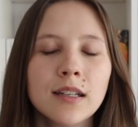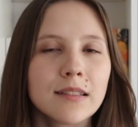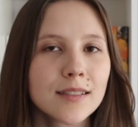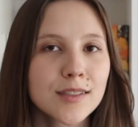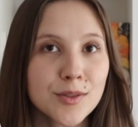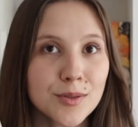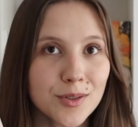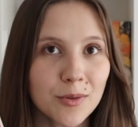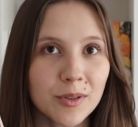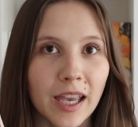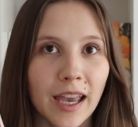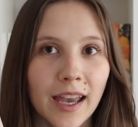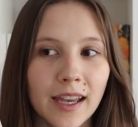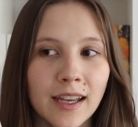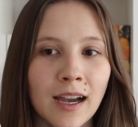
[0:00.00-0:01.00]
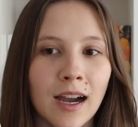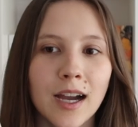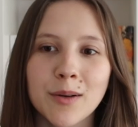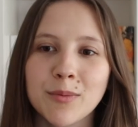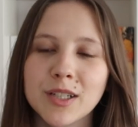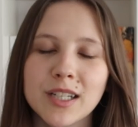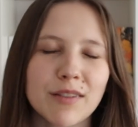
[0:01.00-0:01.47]
This was okay.
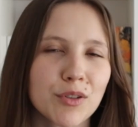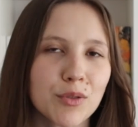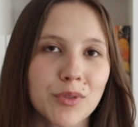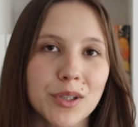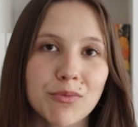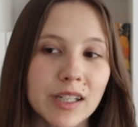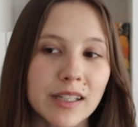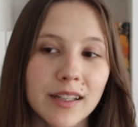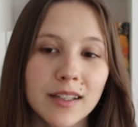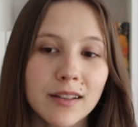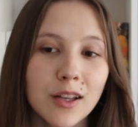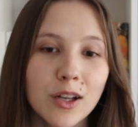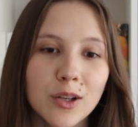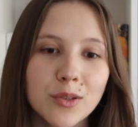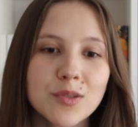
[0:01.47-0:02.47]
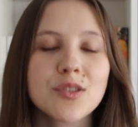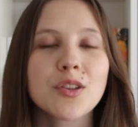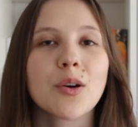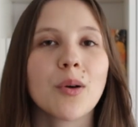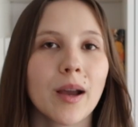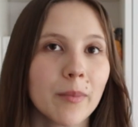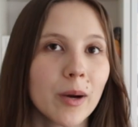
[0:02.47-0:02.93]
I would never reread it though,
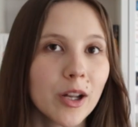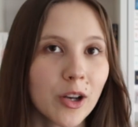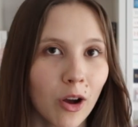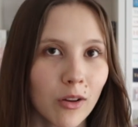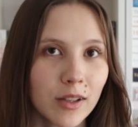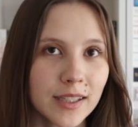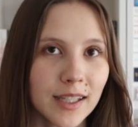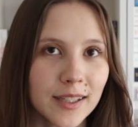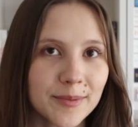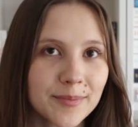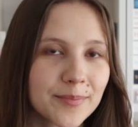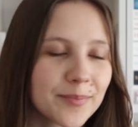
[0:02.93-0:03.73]
so I am unhauling it.